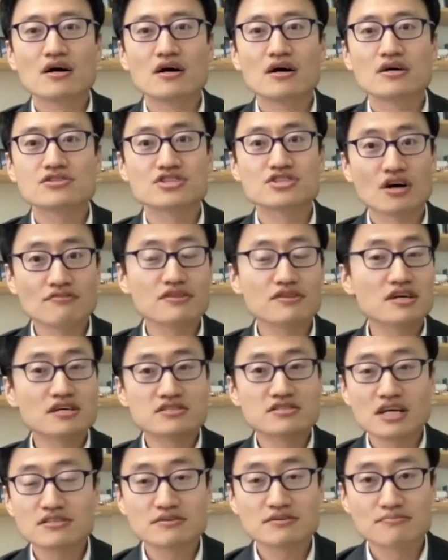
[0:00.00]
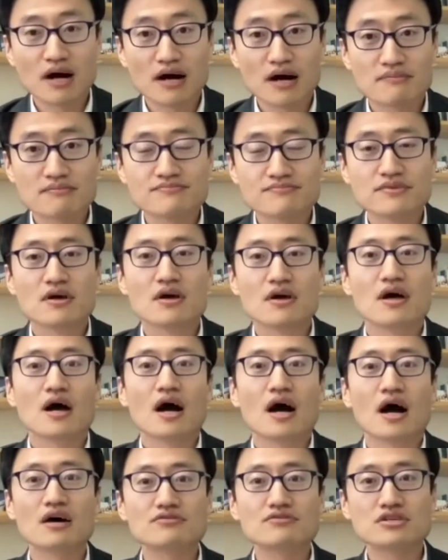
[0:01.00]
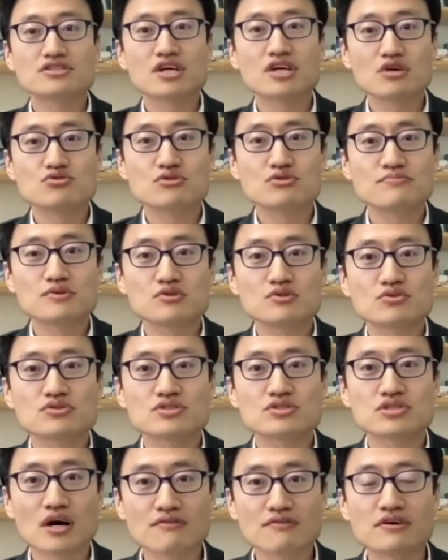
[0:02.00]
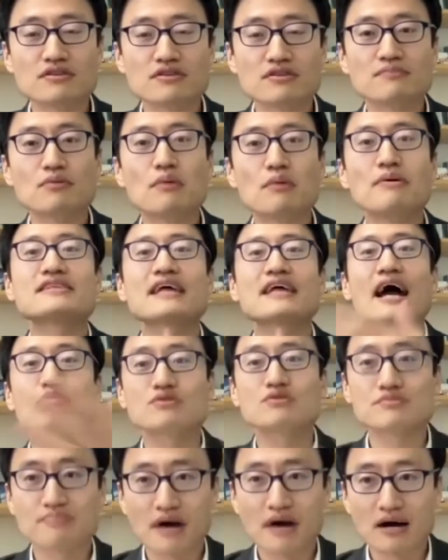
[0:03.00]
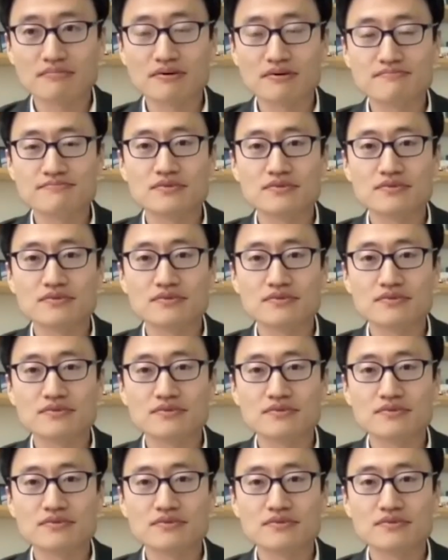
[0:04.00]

solving the congestion problem? How does it contribute to solving the mobility equity problem,